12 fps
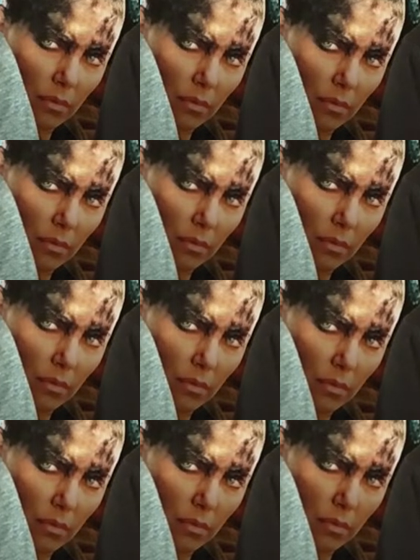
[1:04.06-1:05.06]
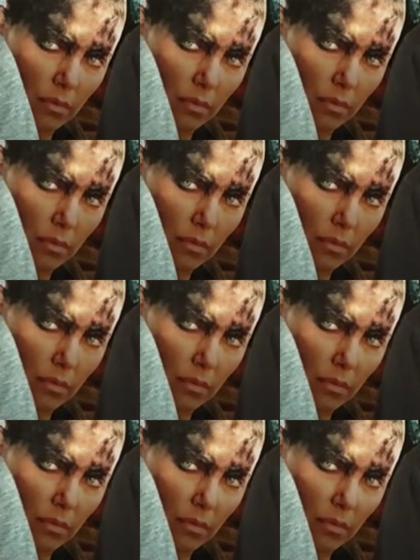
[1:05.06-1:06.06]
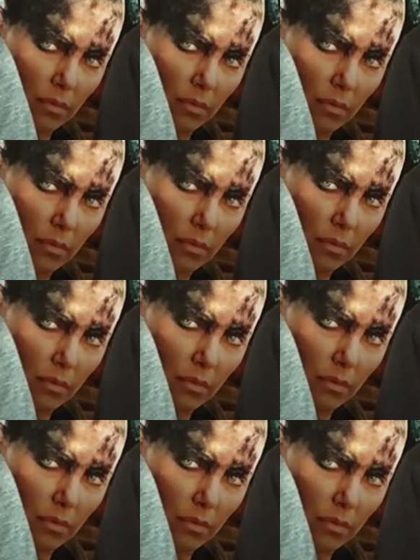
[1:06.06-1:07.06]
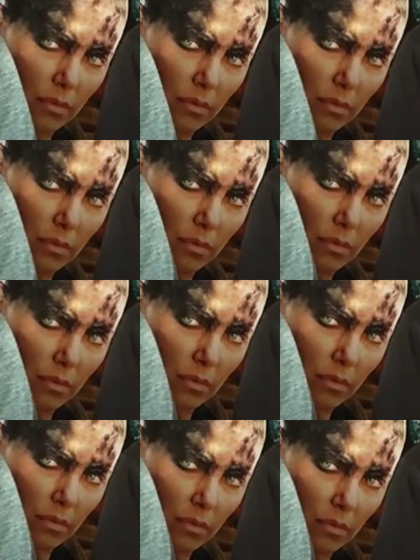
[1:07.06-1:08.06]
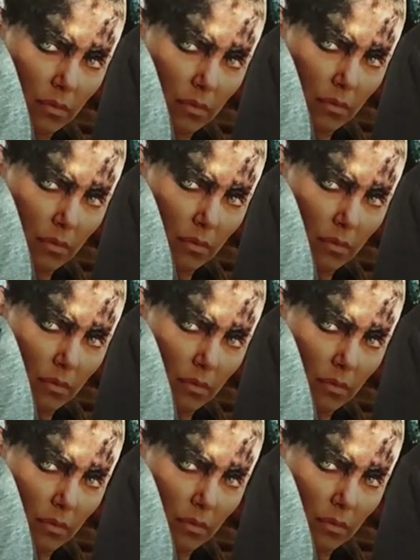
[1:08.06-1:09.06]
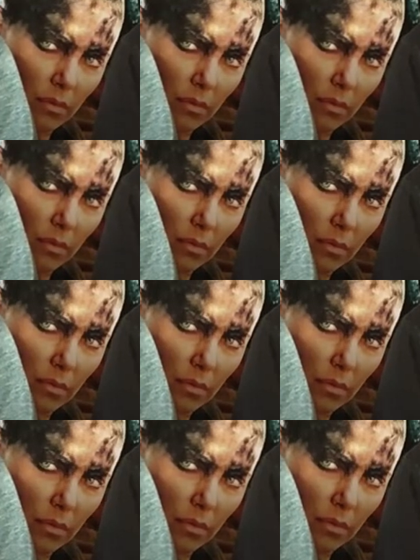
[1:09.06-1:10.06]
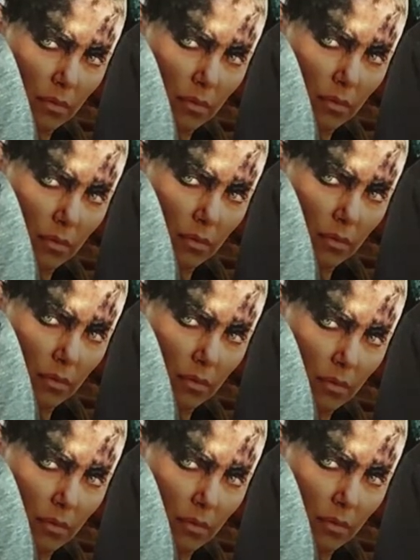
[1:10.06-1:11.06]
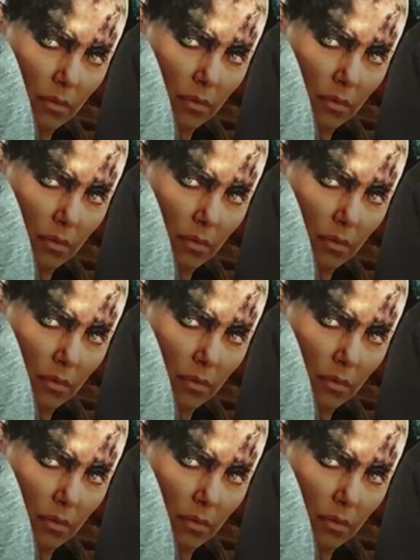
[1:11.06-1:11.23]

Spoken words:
(silent)